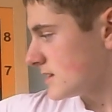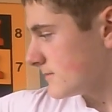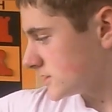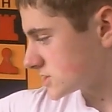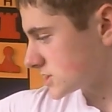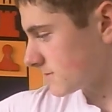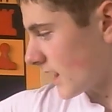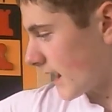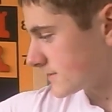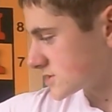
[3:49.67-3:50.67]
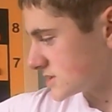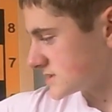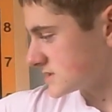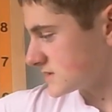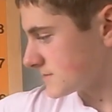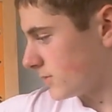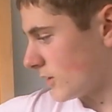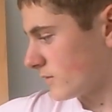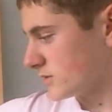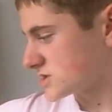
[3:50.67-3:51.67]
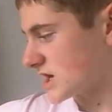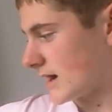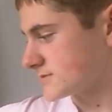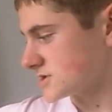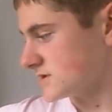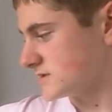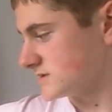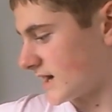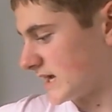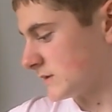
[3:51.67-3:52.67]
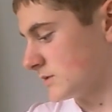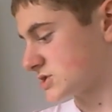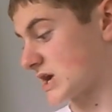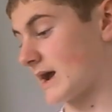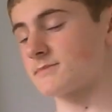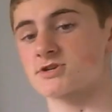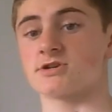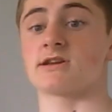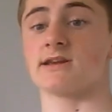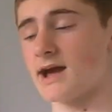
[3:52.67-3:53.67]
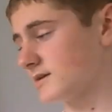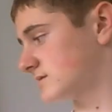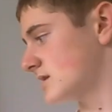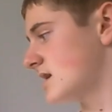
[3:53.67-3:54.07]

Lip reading: bishop captures the pawn which captured the knight which captured the knight,